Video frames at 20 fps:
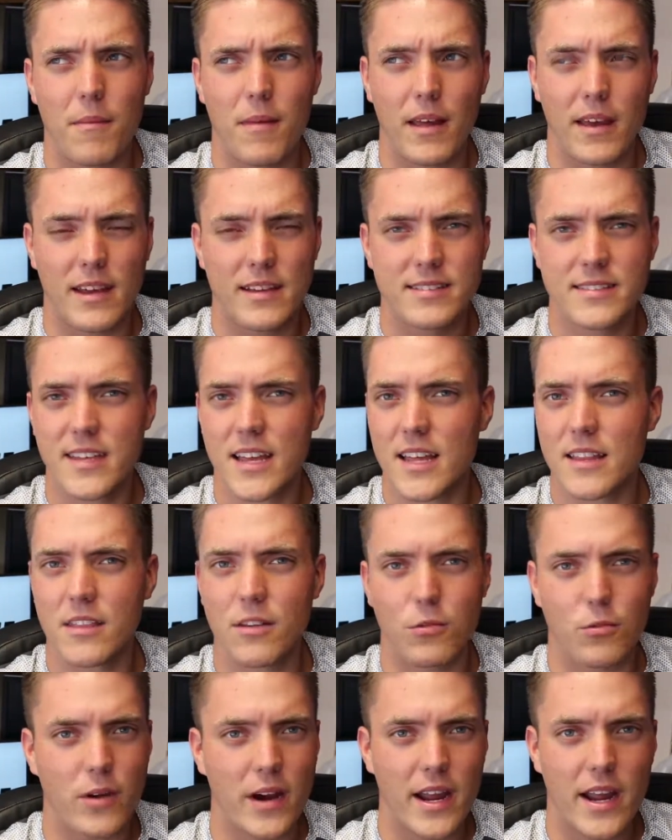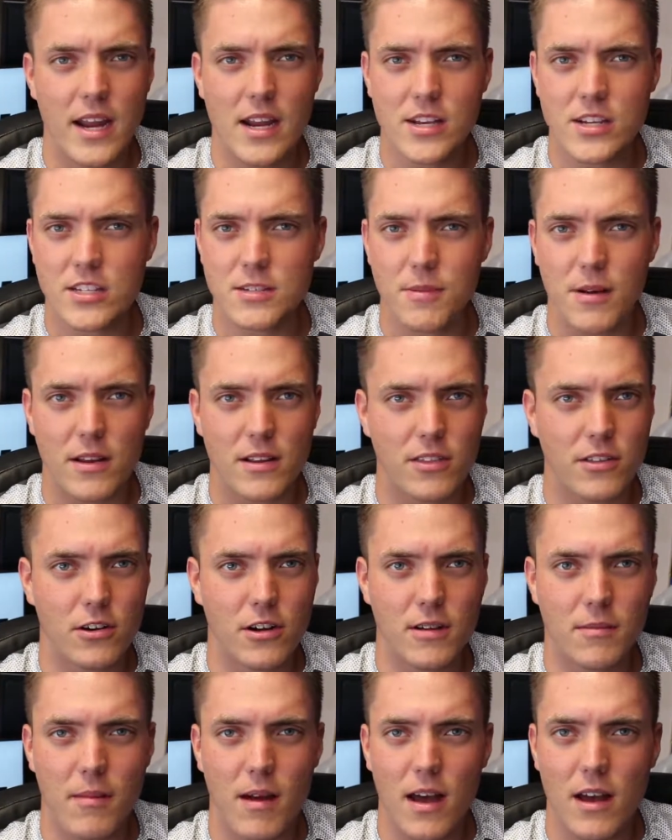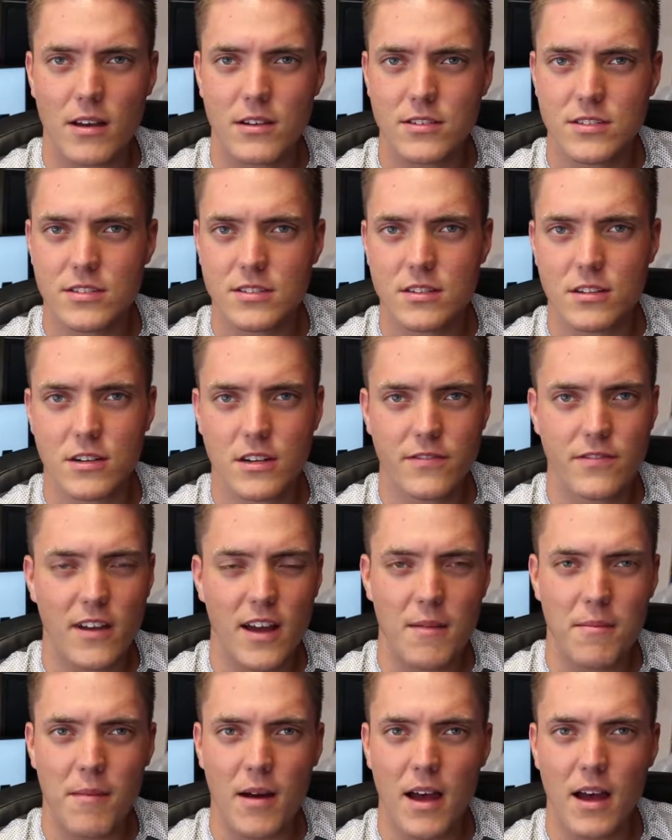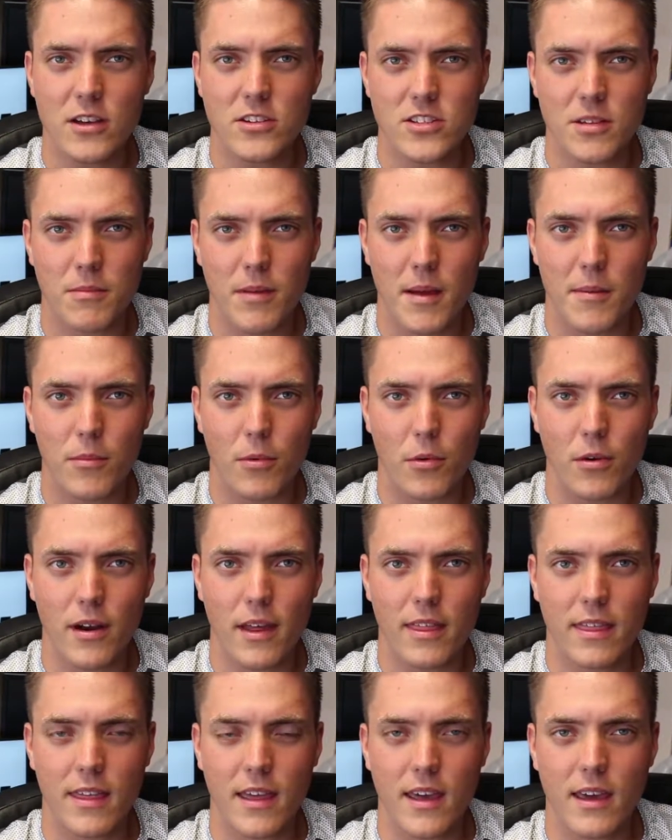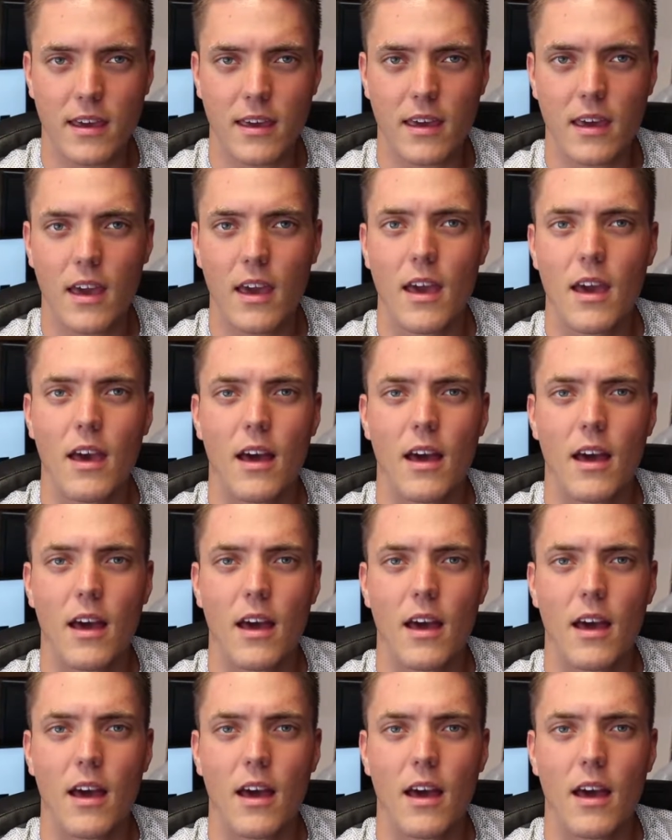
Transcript: like I said, the range is about 30 miles, 35 miles on my board, I think.